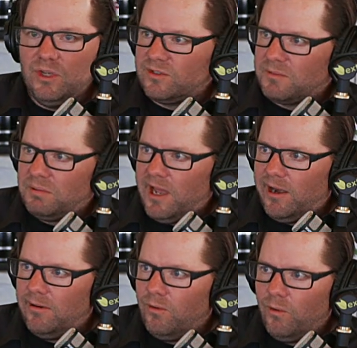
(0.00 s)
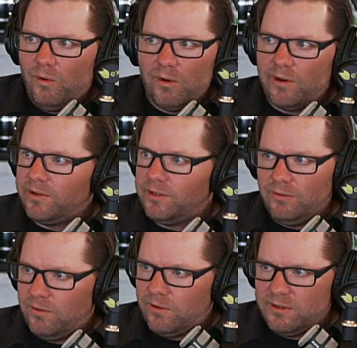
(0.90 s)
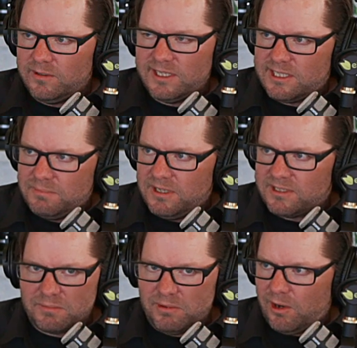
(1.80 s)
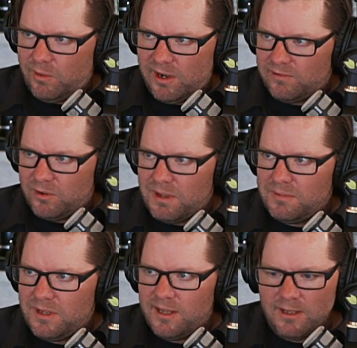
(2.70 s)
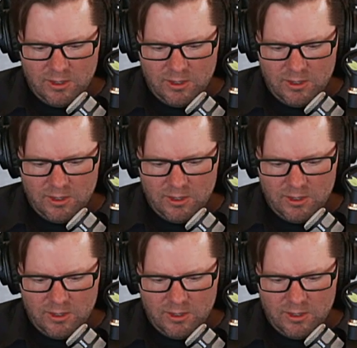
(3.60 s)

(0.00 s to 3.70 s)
supplier or your excipient supplier, whatever it may be,